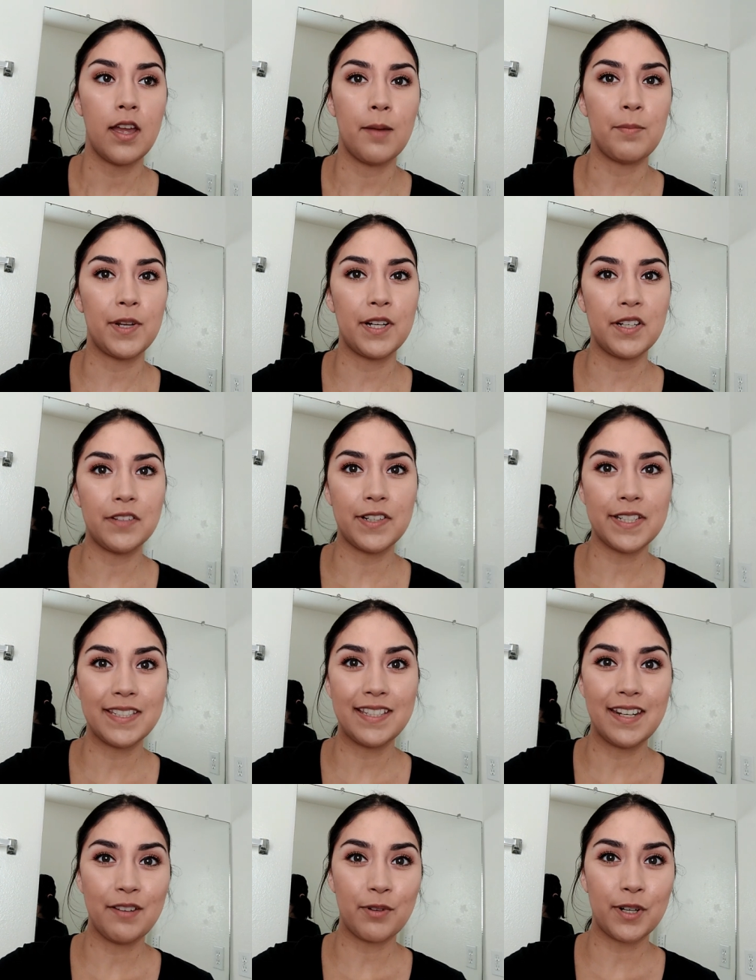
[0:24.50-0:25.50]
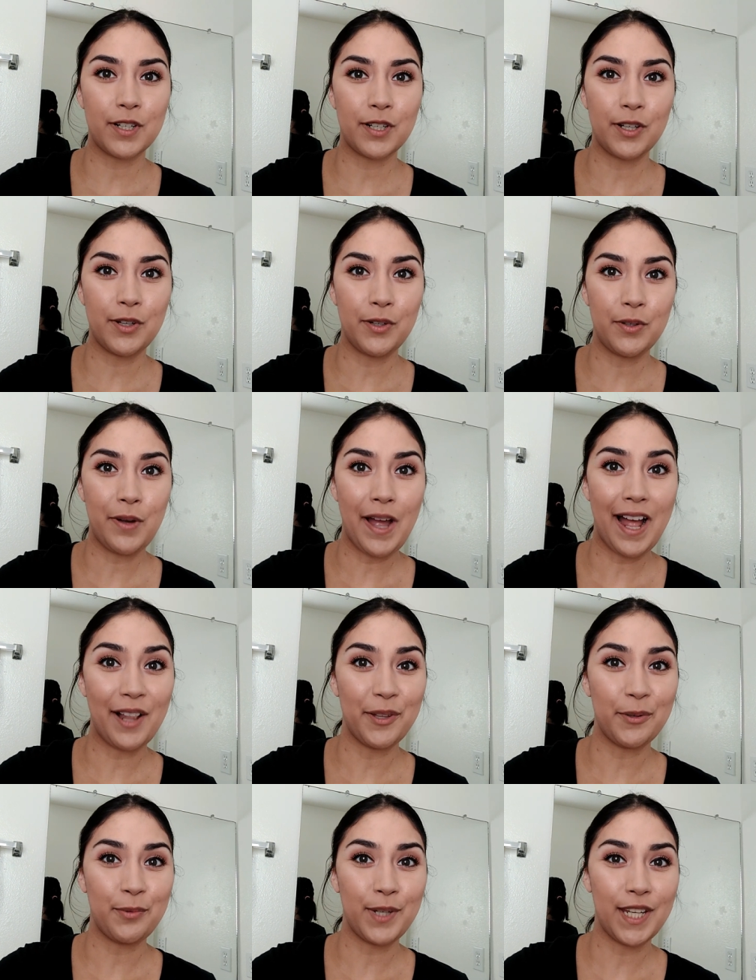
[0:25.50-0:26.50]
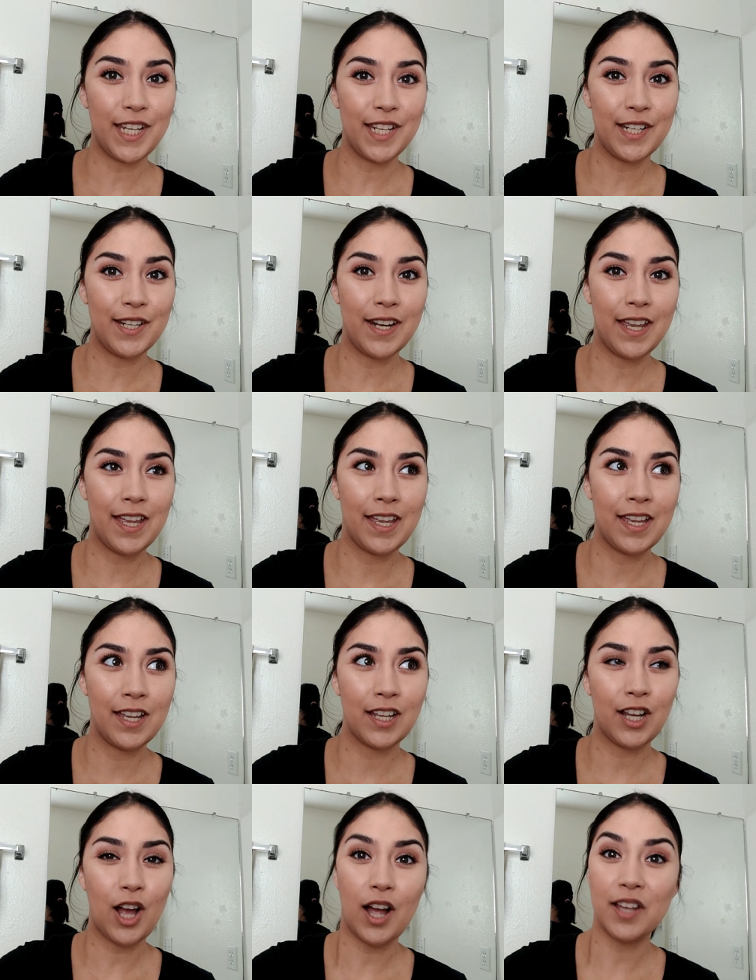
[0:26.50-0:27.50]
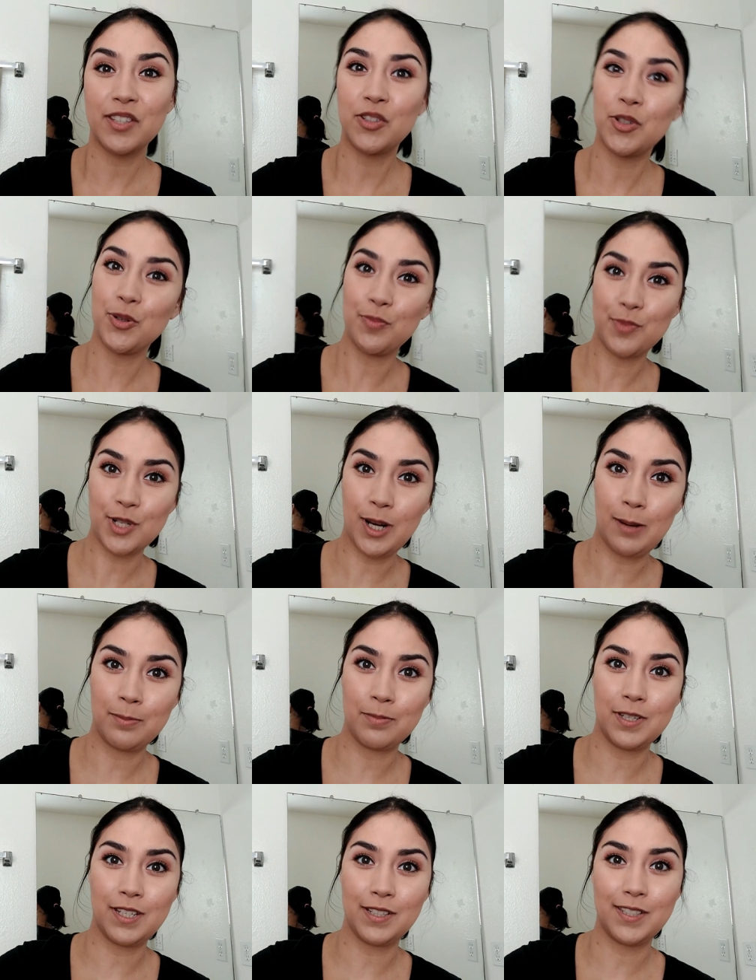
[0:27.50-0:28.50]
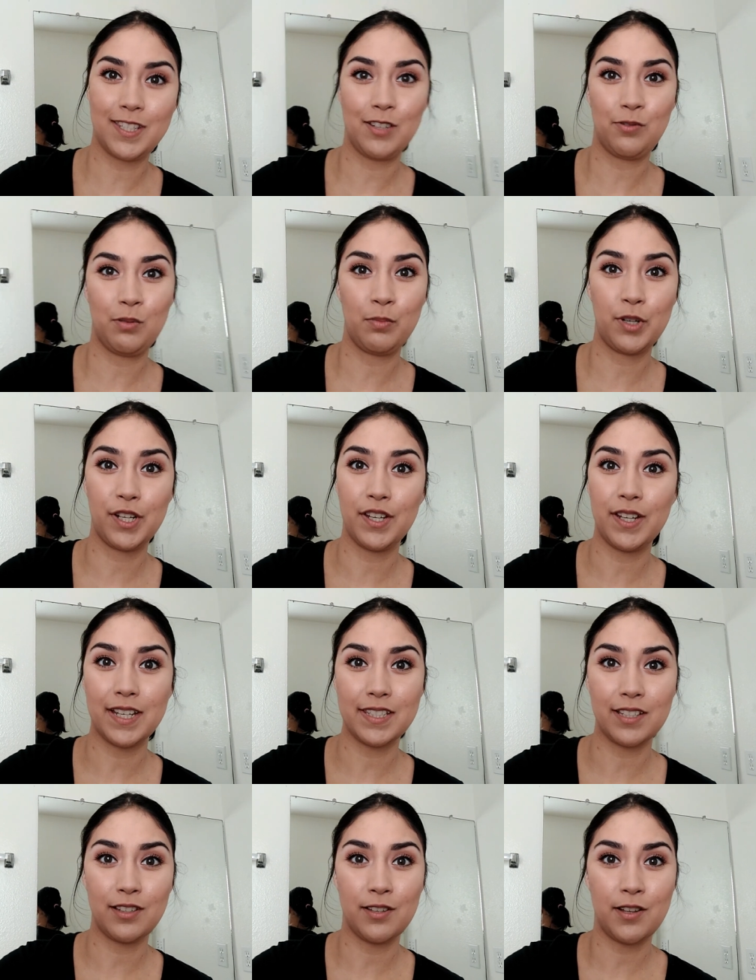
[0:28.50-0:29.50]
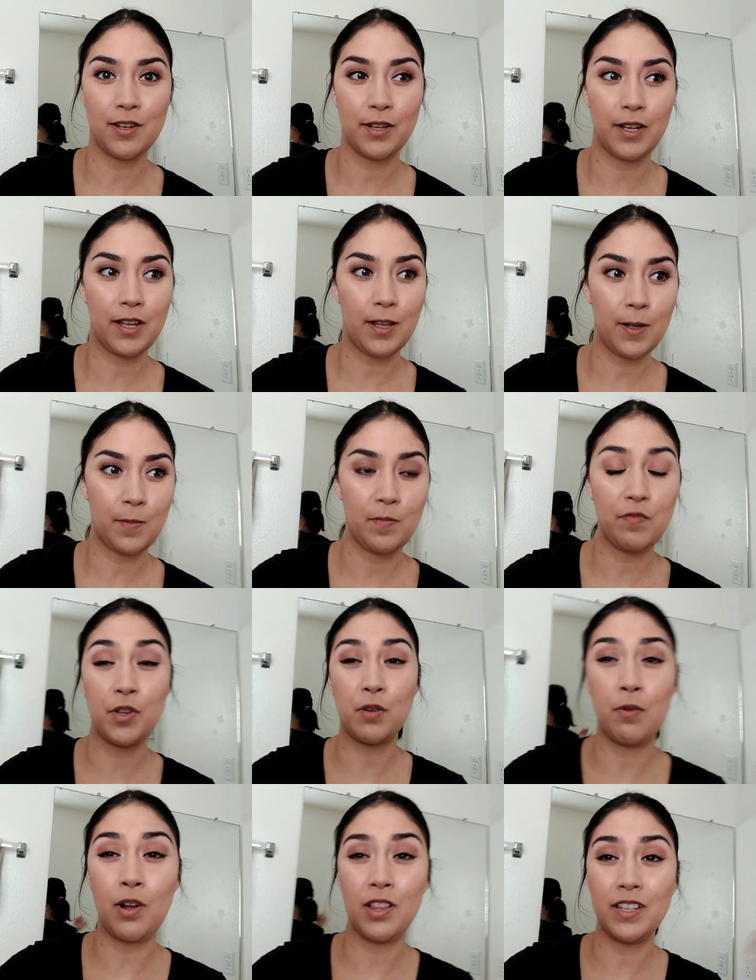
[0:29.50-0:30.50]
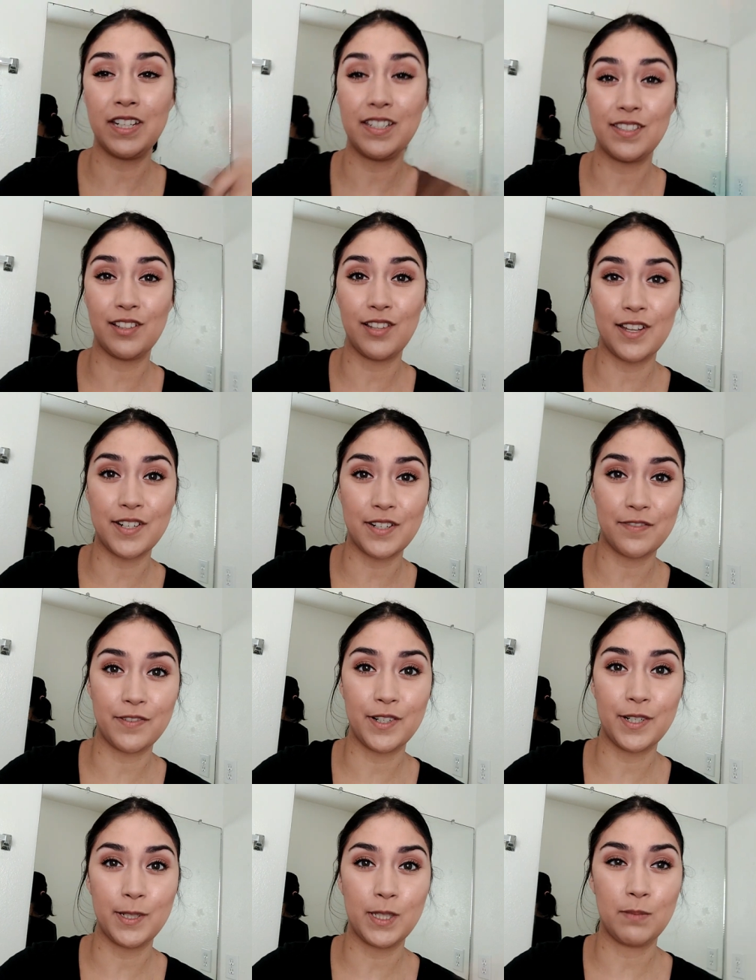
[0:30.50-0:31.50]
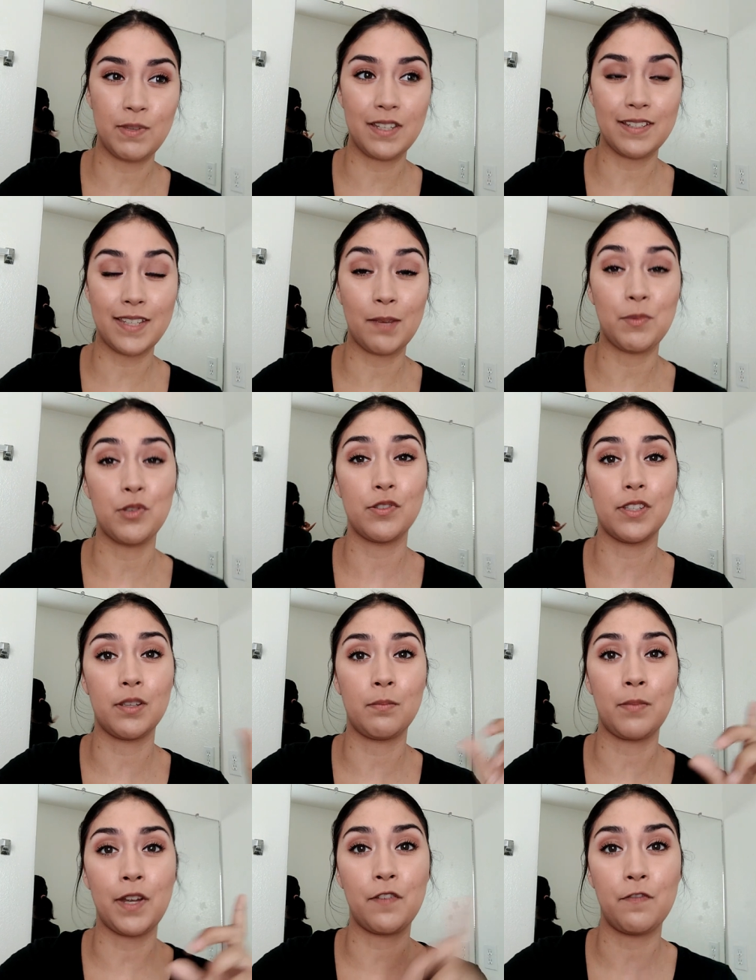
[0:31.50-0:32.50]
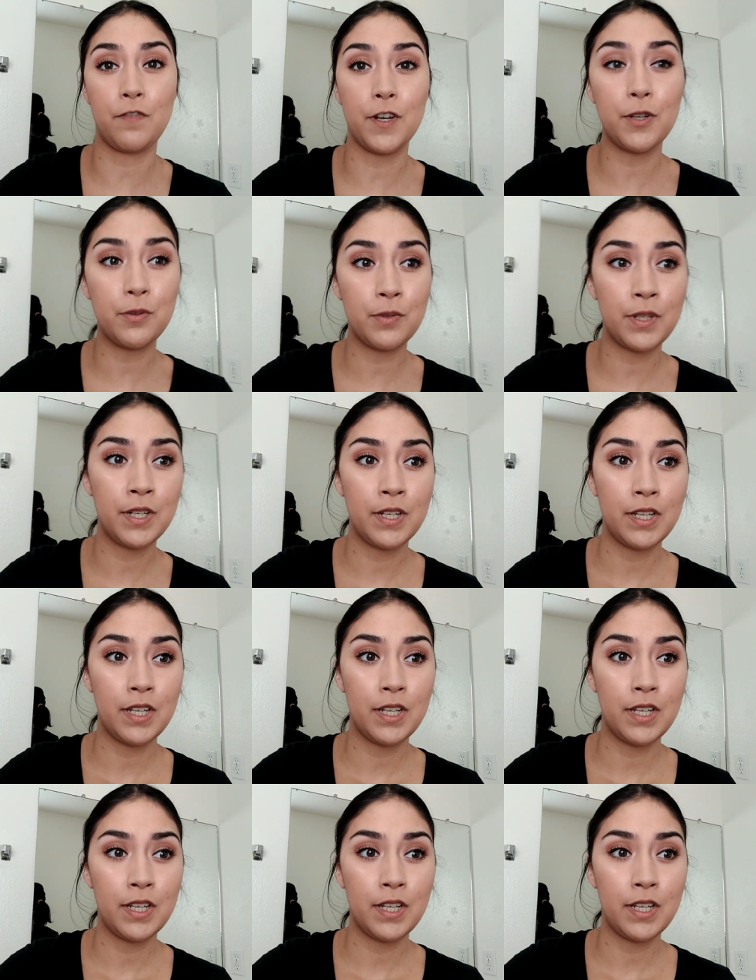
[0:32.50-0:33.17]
But anyways, today we're going to go Halloween costume shopping, so we'll bring you guys along. The quality is a lot different because I'm using my phone,